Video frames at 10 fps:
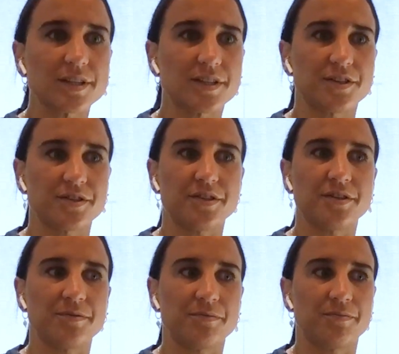to
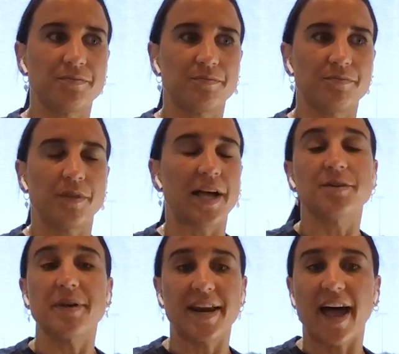be
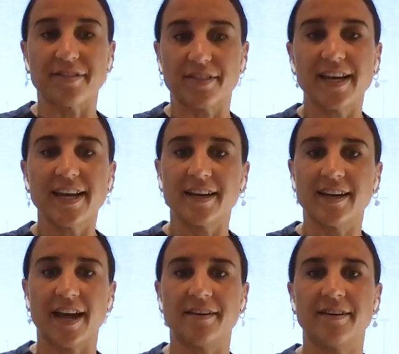an athlete,
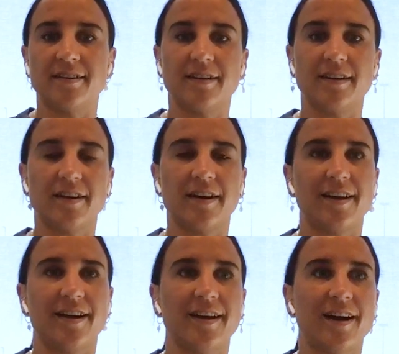and
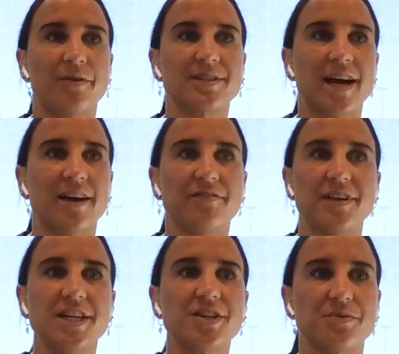I was
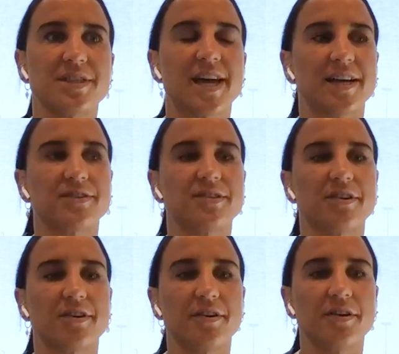unfinished with that. So
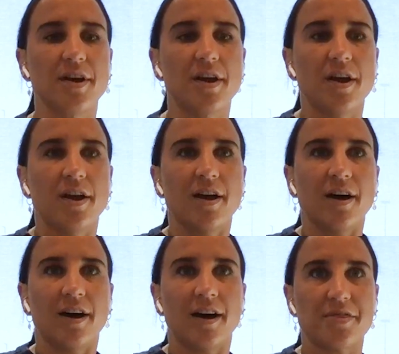
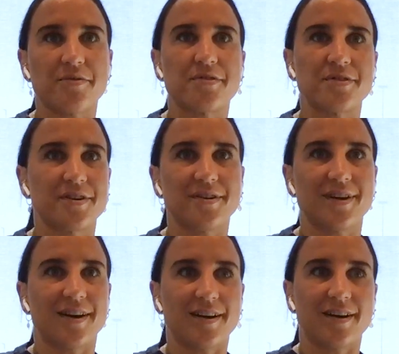I thought
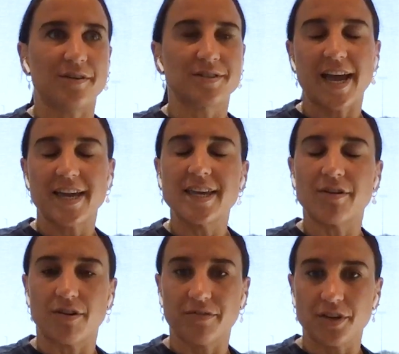I'll take a
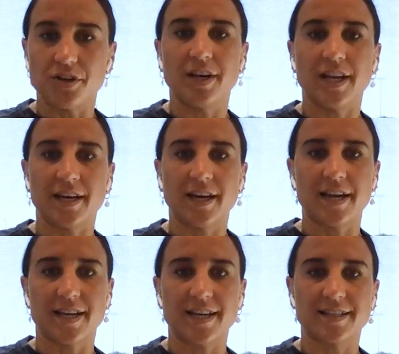year off of uni and get